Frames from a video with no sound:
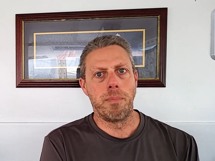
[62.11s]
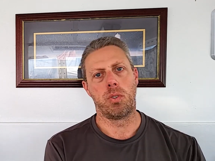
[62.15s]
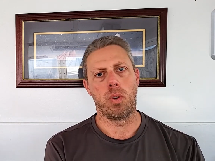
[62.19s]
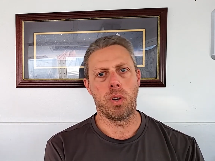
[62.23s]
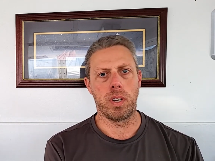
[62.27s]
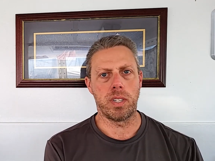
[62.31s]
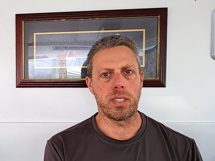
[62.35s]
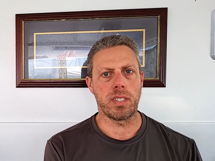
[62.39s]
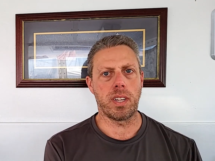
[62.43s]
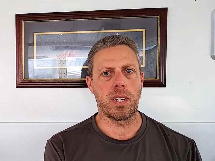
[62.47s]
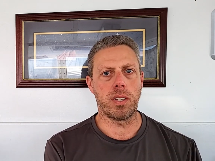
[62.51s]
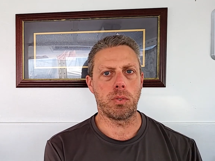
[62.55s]
So
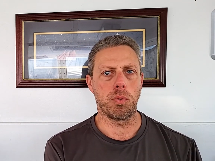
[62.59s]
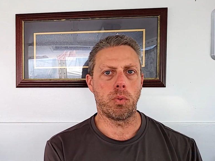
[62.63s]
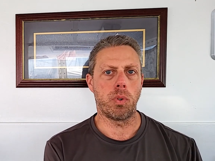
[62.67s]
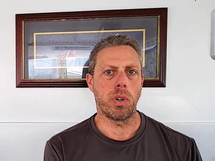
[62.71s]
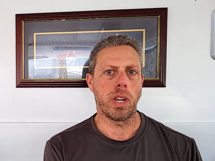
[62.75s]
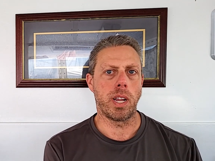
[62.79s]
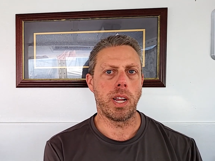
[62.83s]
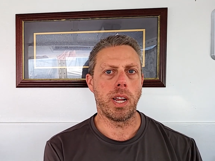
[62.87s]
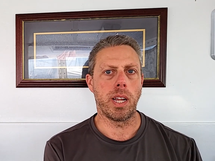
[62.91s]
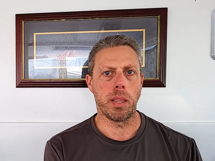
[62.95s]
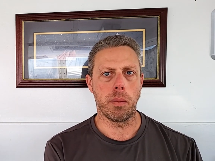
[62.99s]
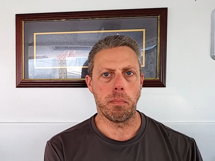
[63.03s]
as I was
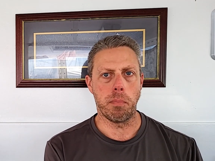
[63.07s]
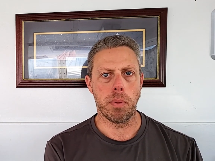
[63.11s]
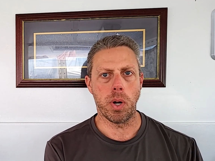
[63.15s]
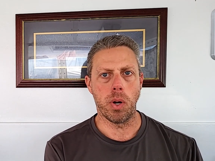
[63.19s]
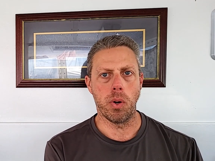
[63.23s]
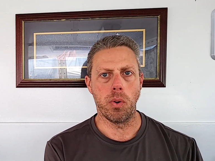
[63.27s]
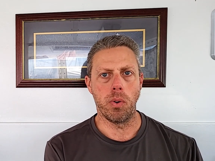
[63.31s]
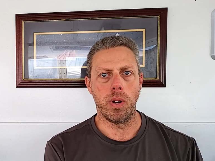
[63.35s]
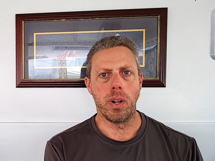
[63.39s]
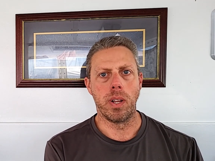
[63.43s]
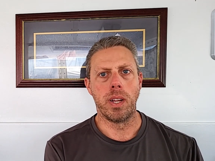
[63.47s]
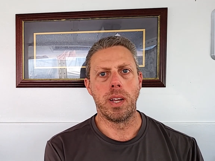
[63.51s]
working on the
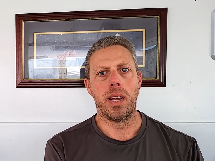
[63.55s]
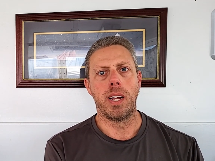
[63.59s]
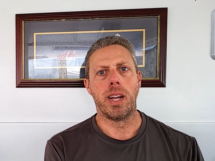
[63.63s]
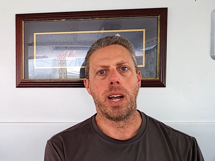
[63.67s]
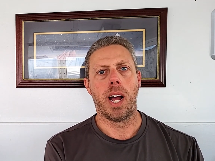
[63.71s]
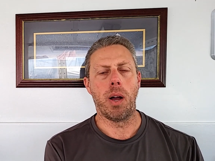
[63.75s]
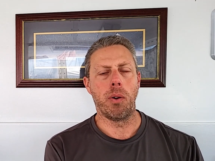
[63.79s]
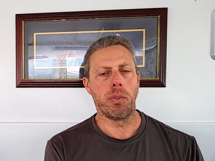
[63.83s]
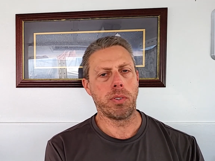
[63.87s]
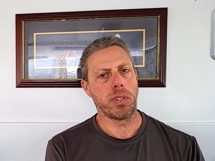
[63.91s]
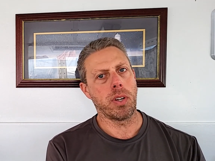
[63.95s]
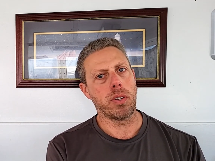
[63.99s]
boat,
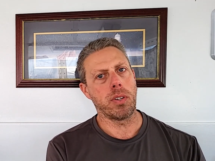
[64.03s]
I was